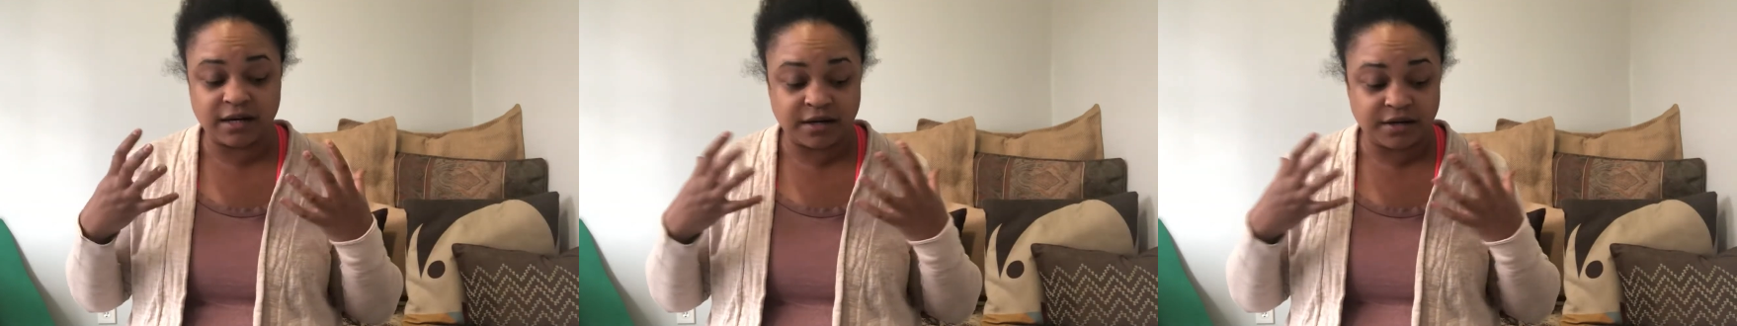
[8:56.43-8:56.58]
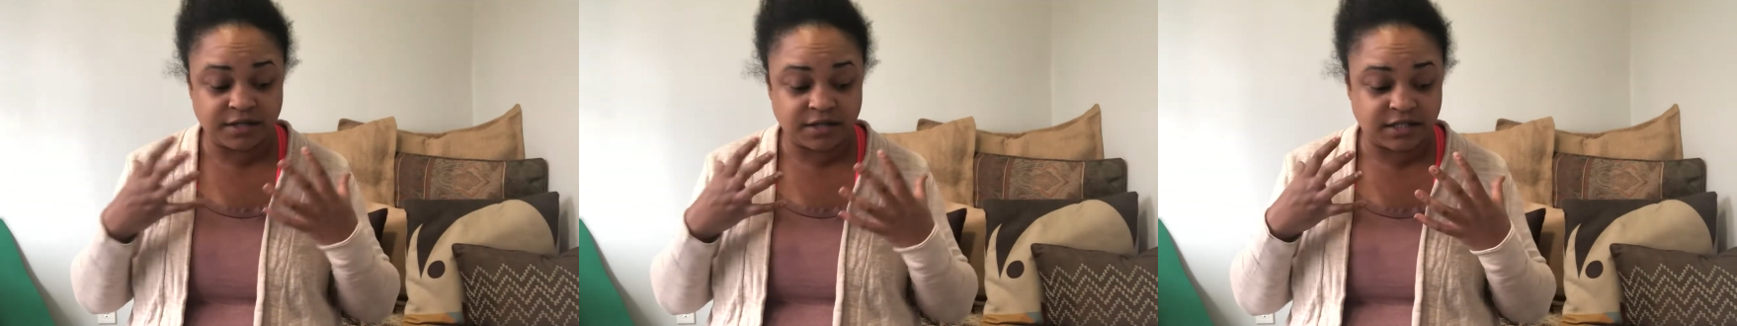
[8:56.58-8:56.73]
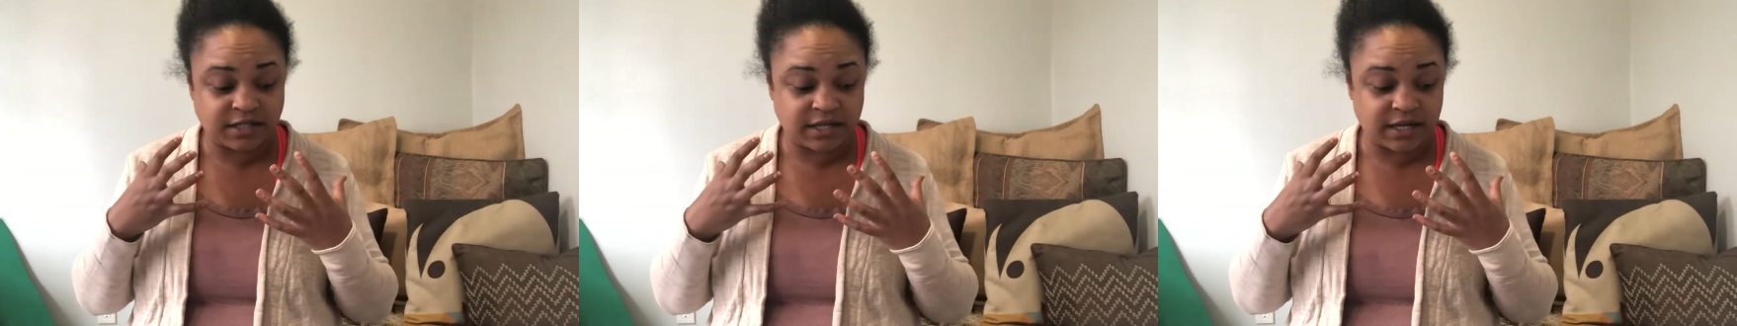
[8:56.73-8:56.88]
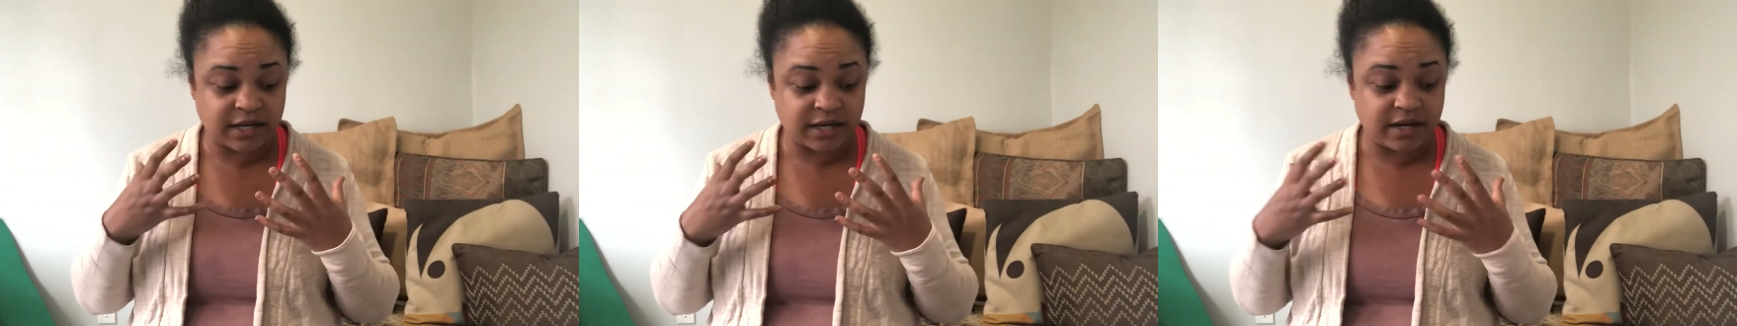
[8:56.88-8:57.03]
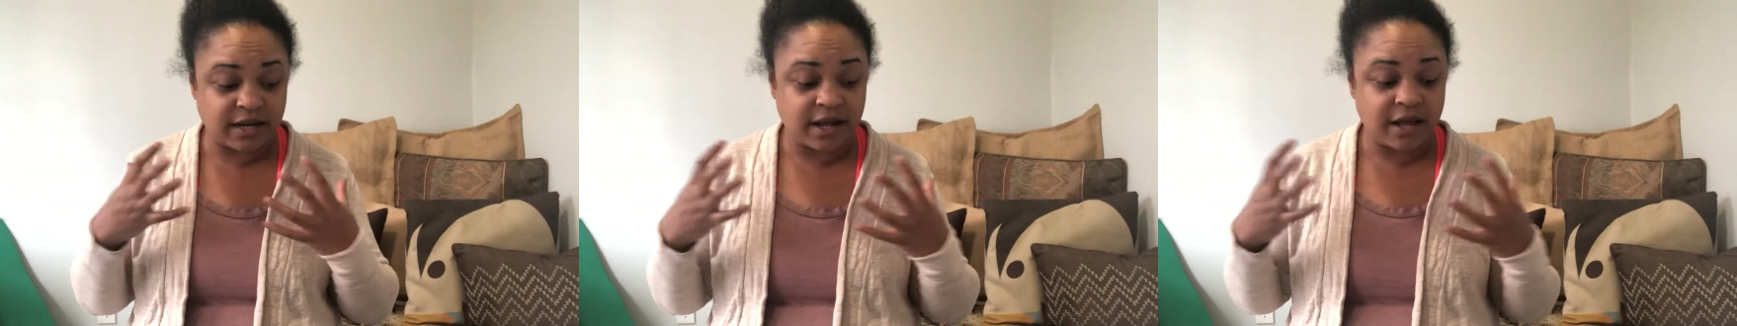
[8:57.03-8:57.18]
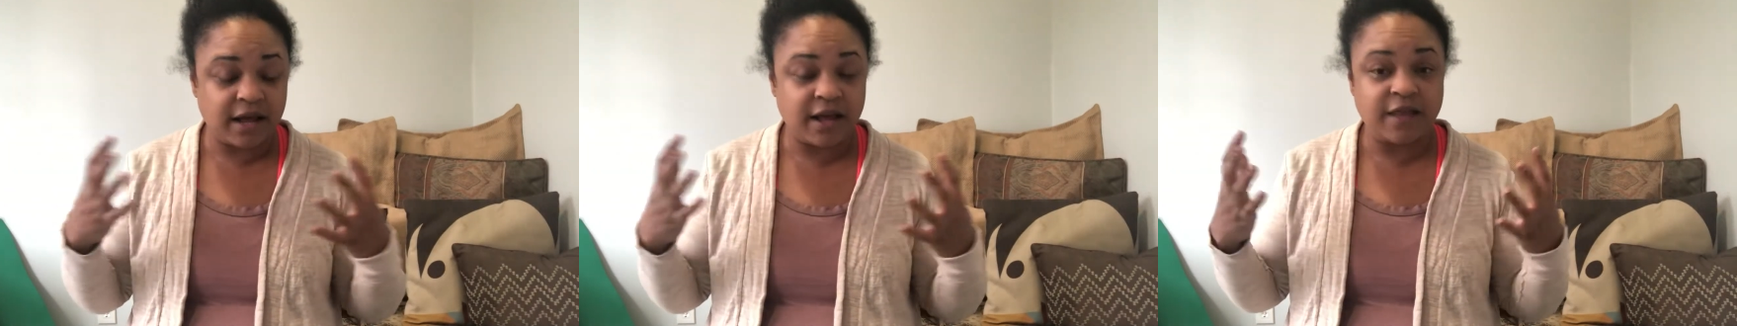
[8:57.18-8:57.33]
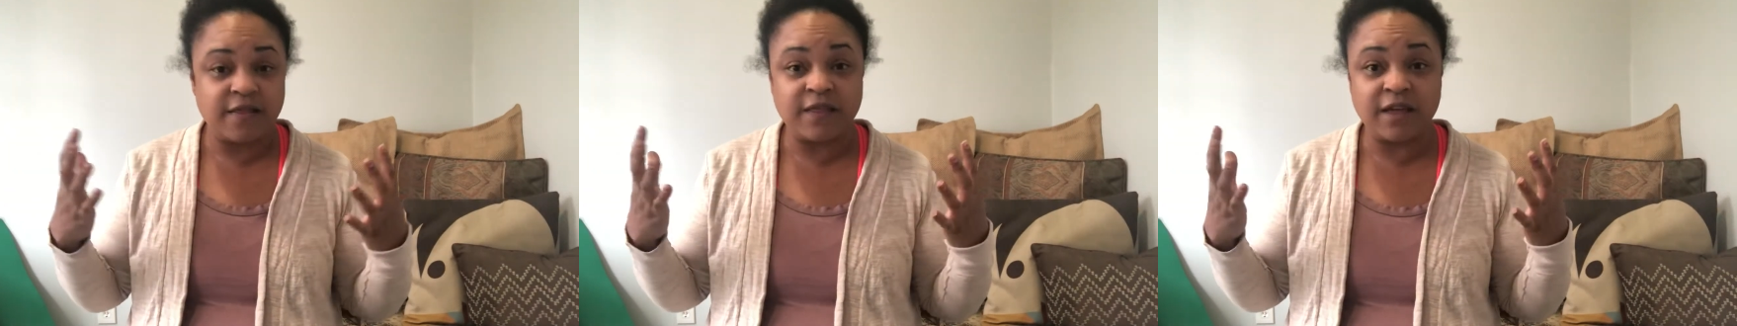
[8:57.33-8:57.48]
understand
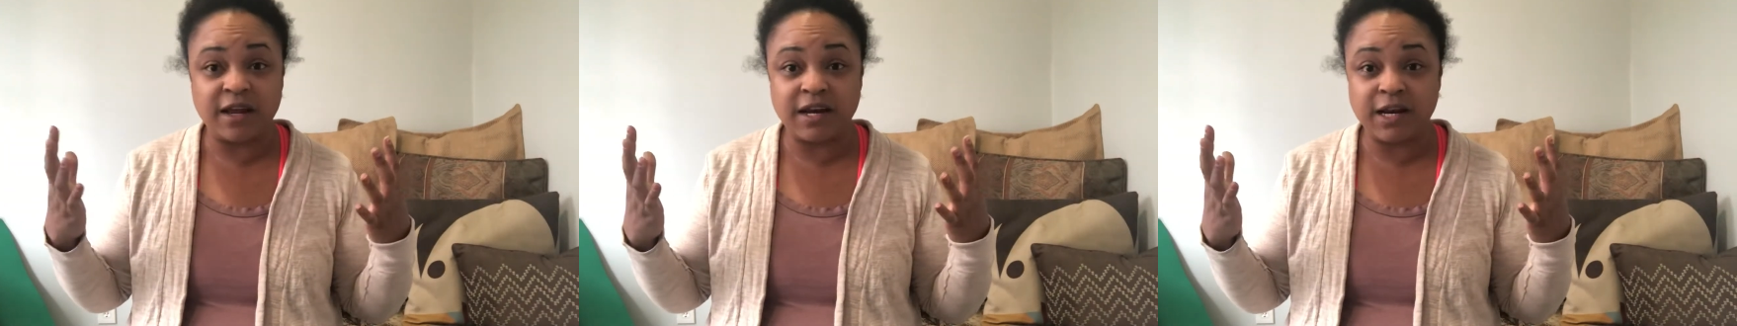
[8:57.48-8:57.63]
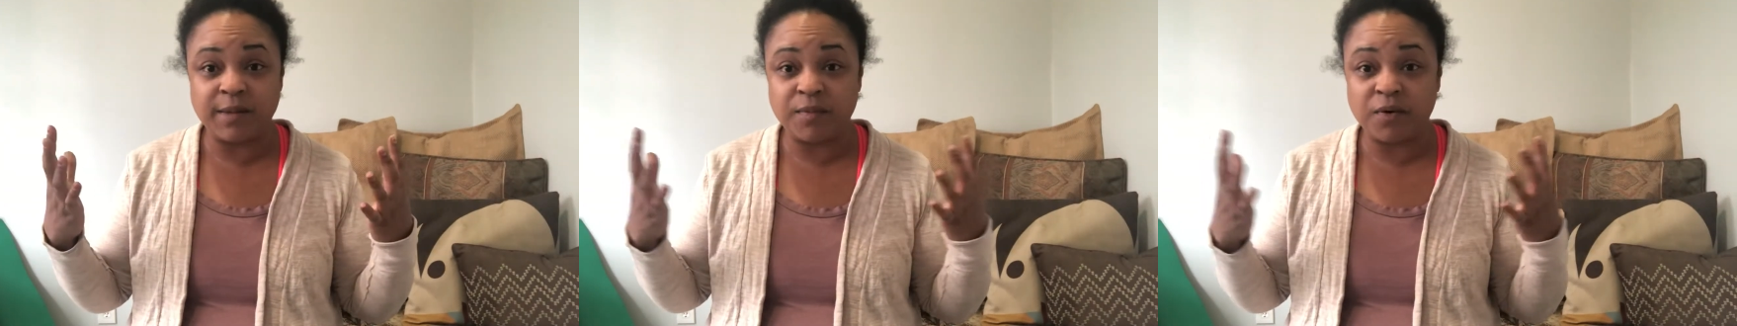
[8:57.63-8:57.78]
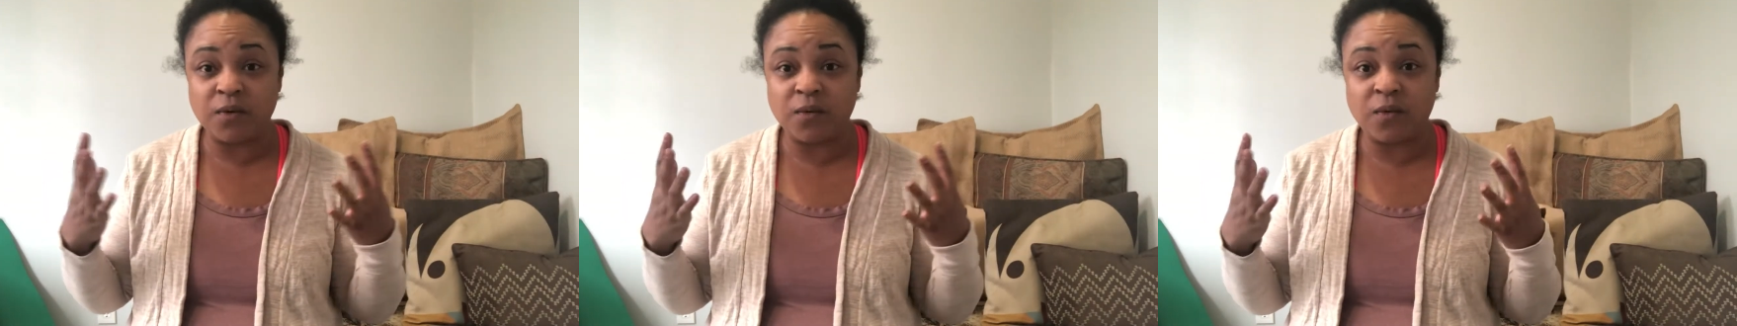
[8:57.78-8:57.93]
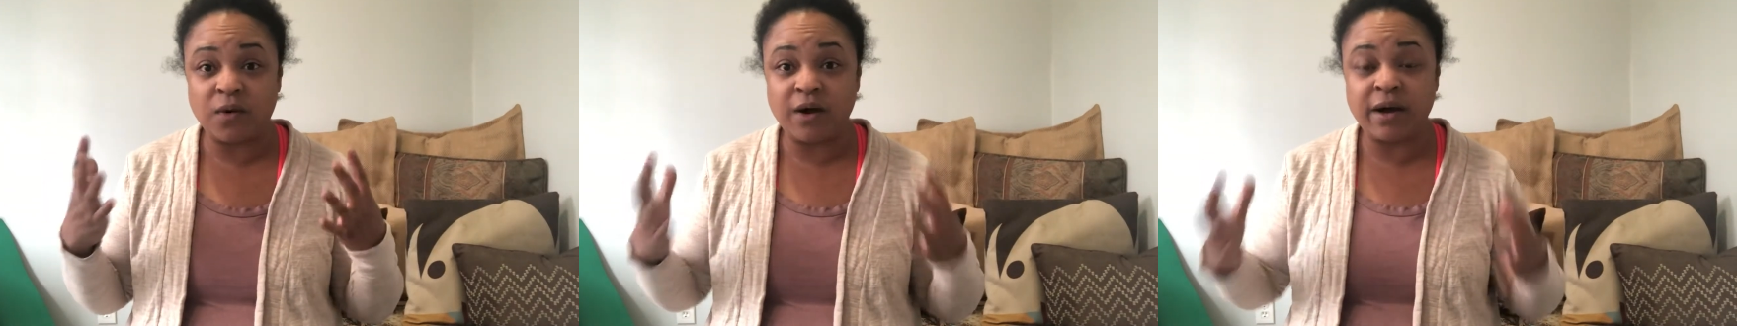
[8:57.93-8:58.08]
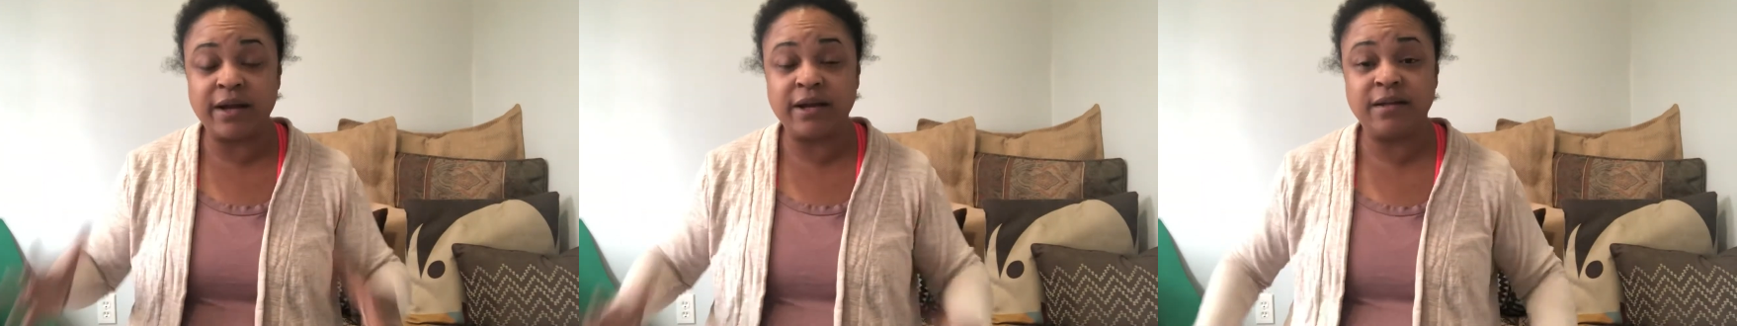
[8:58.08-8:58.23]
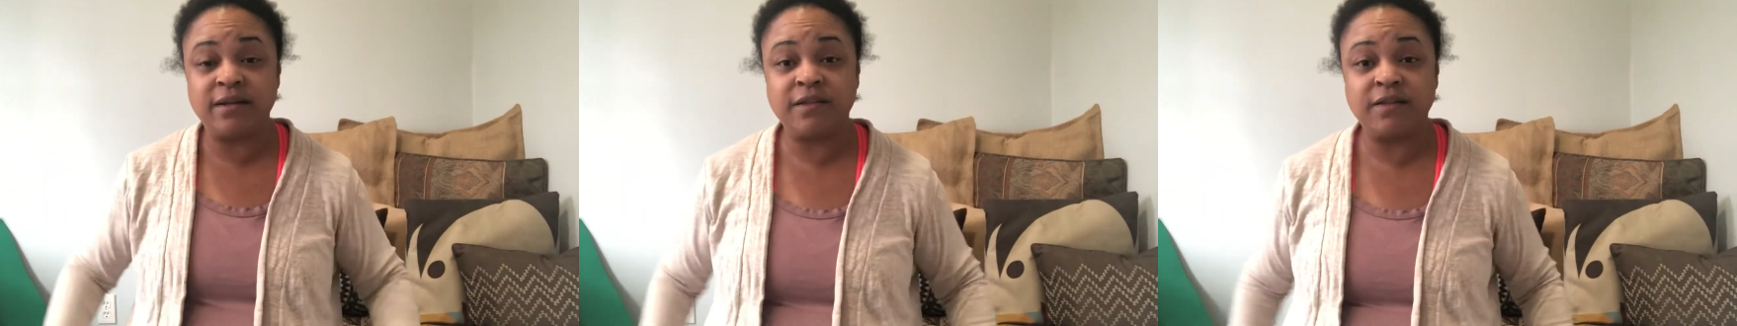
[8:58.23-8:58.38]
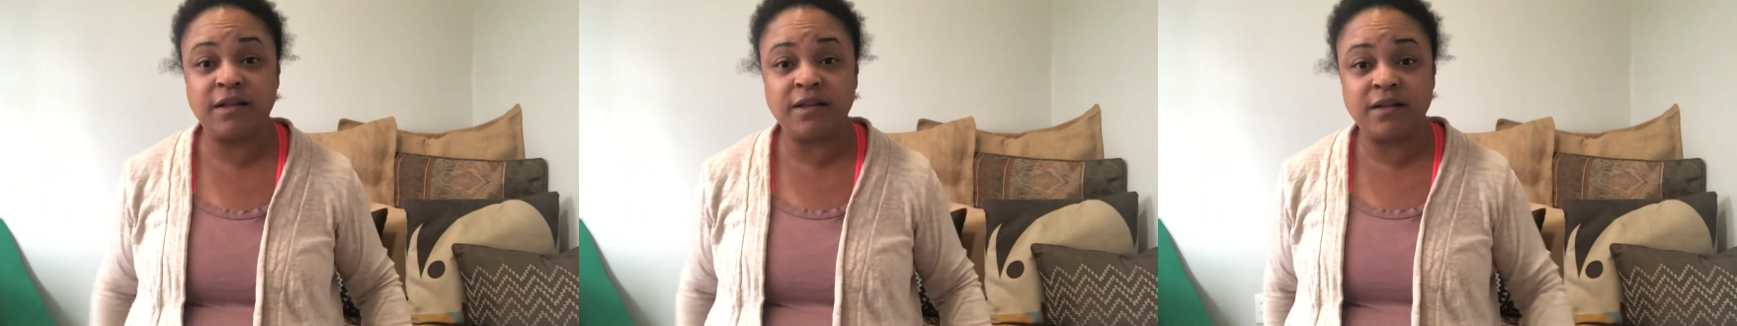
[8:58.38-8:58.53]
that, number
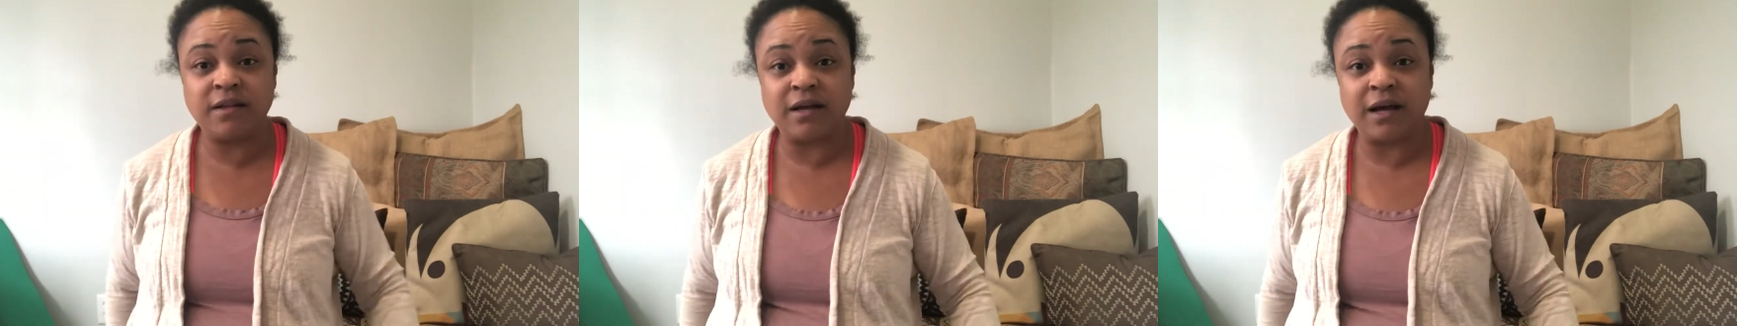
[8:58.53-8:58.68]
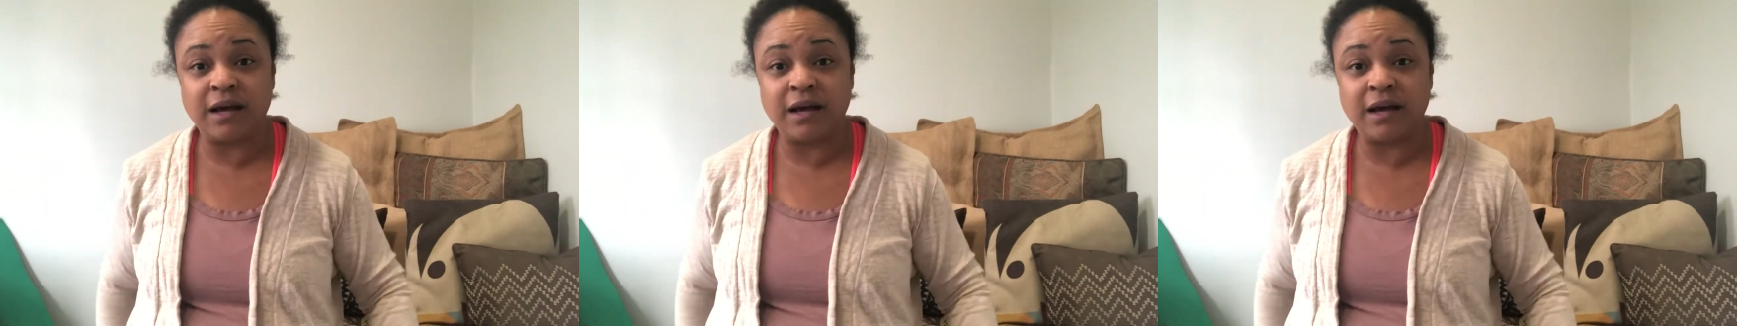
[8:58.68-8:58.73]
one,